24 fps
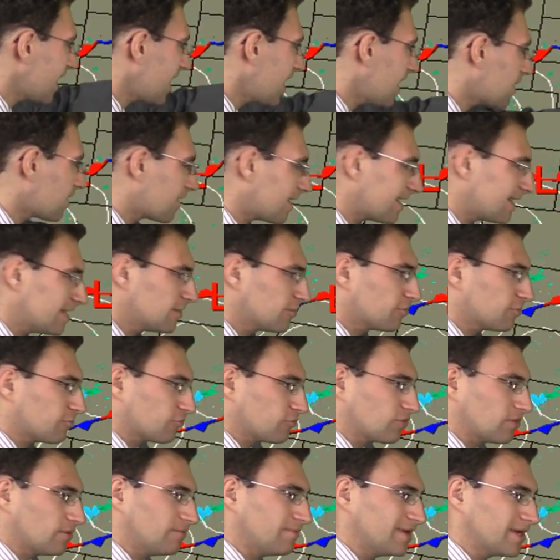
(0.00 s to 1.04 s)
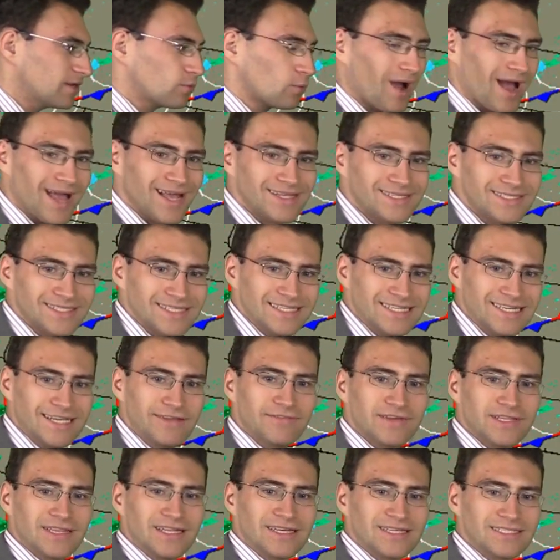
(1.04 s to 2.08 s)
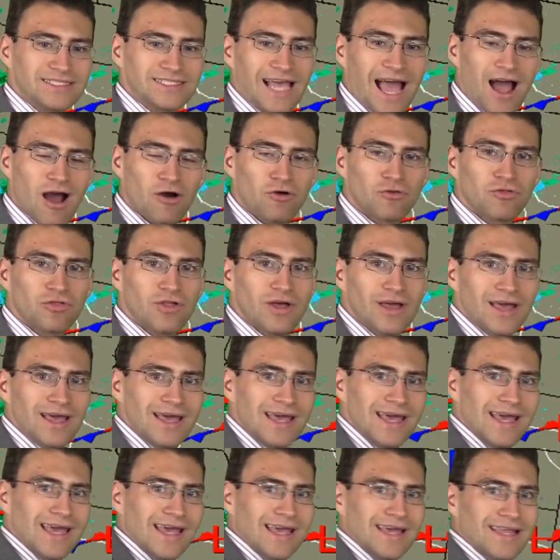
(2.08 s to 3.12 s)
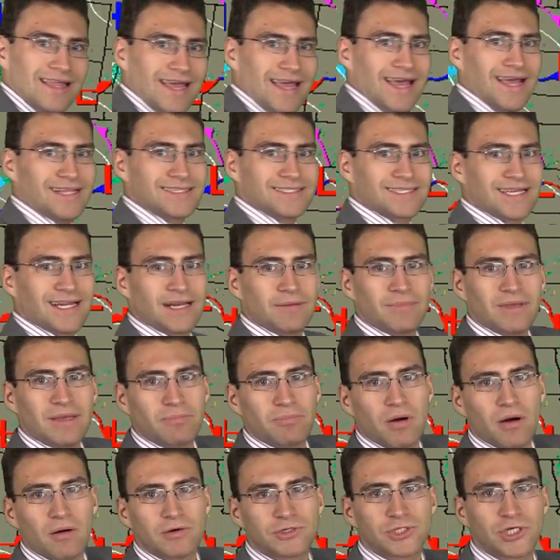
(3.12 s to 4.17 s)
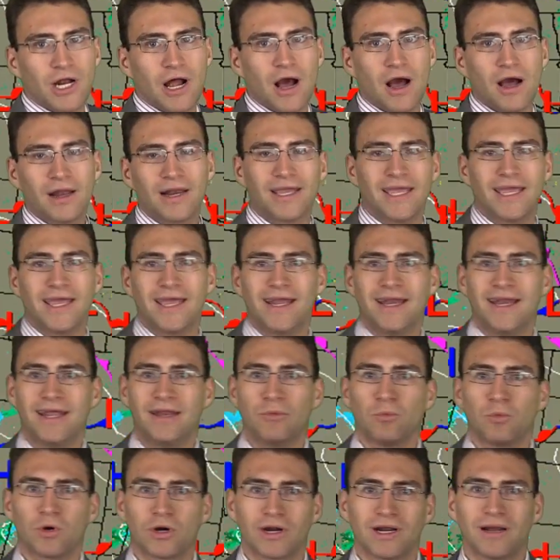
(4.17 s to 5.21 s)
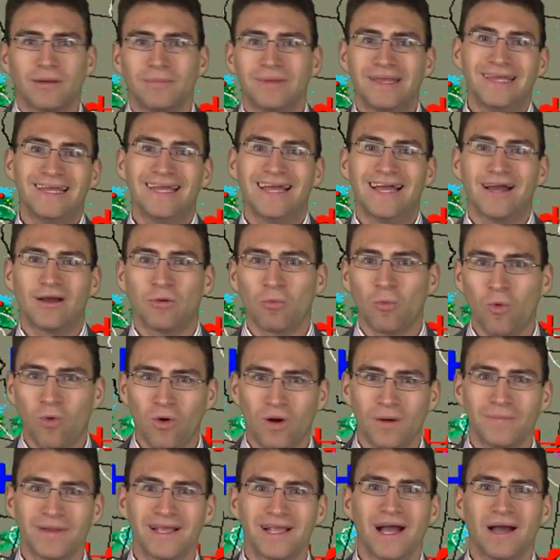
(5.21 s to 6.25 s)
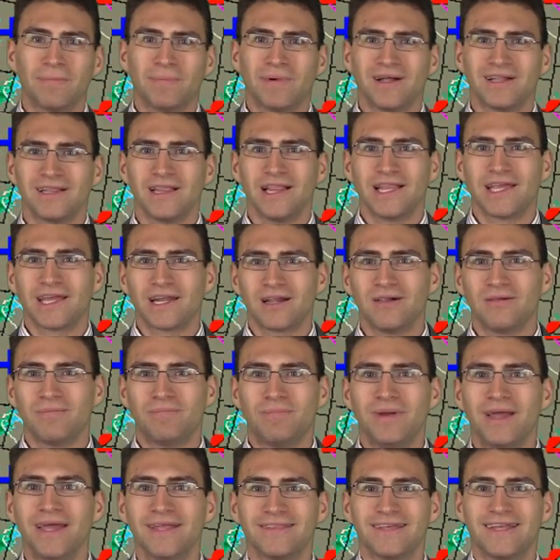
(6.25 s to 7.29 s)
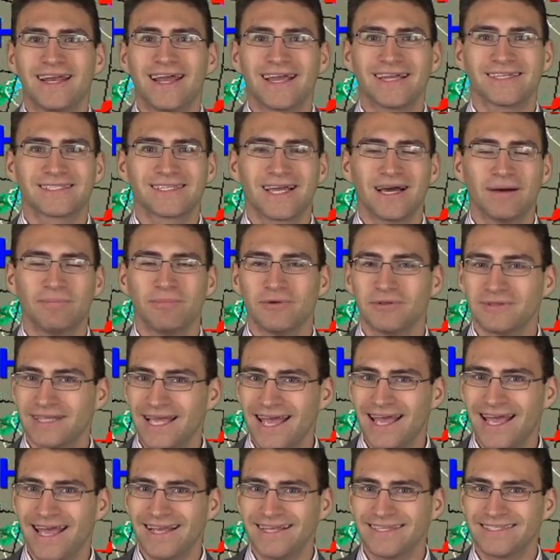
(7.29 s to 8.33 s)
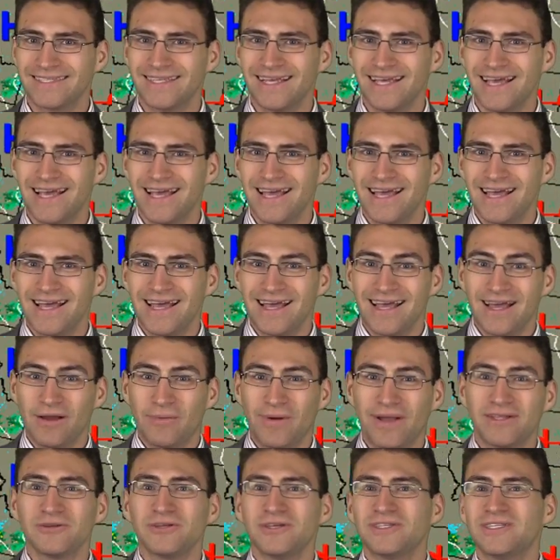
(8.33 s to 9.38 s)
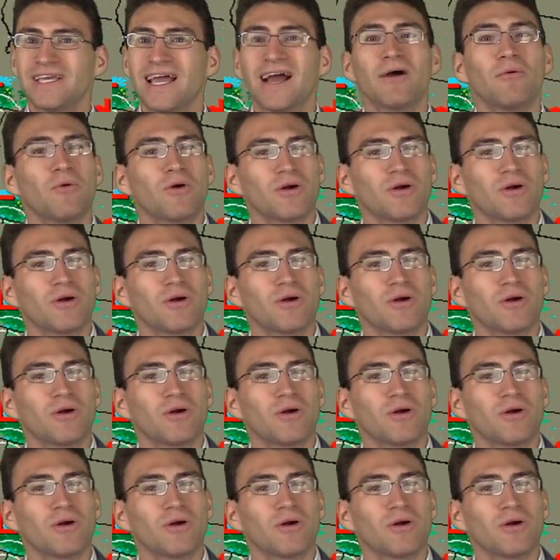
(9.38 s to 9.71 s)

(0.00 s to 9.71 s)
air in through the Midwest and even the south, that's going to be pushing on in, and we're going to be warming up a little bit the next couple days. Wait till you see how